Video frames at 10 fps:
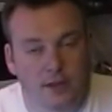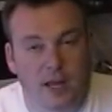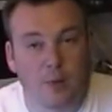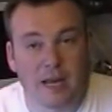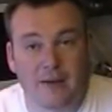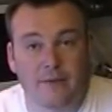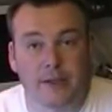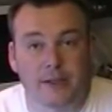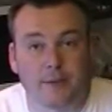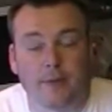So there we have
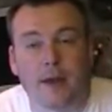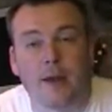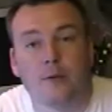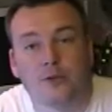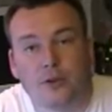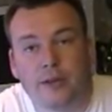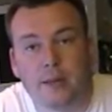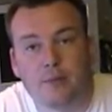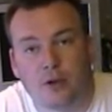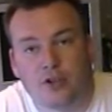it. Those are
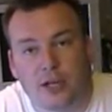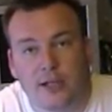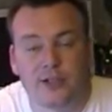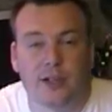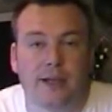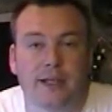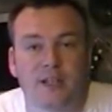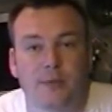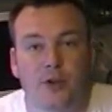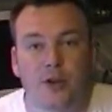the projects that I
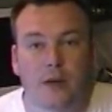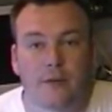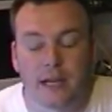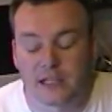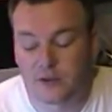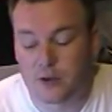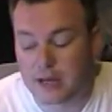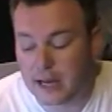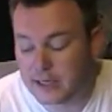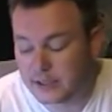need to be doing over the next few
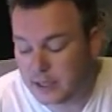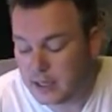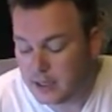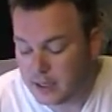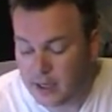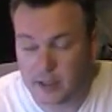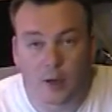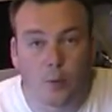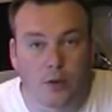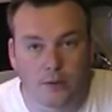days and
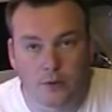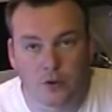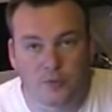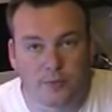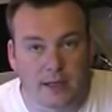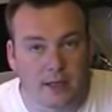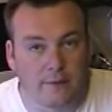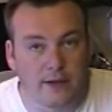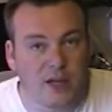I will of course be